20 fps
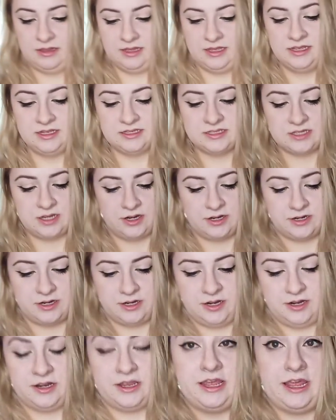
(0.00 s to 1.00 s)
These
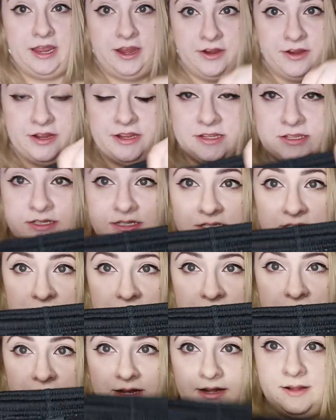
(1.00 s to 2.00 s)
are Kerrits,
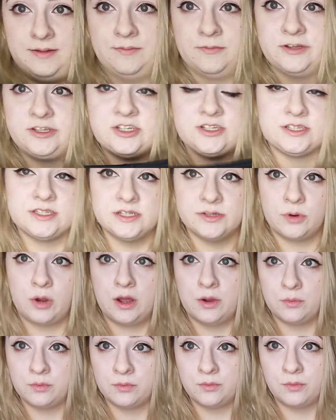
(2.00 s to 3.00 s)
um, which is
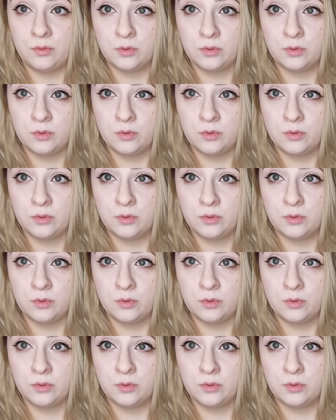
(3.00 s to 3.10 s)
a,